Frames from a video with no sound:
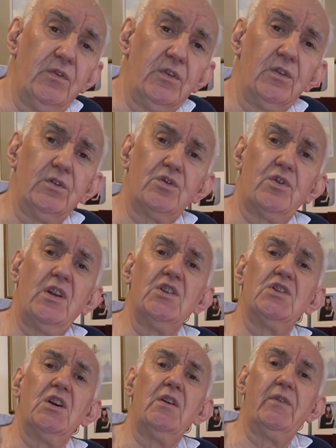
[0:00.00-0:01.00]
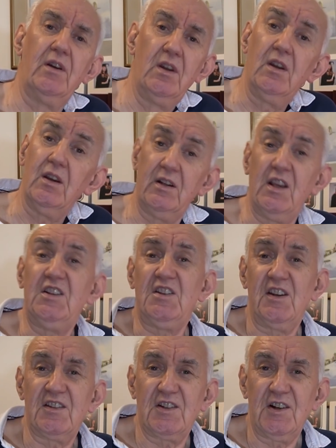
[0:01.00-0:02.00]
of your transceiver an
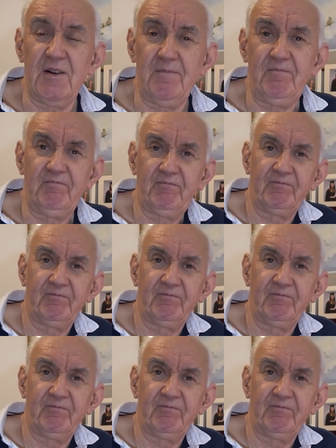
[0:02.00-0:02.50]
easier time.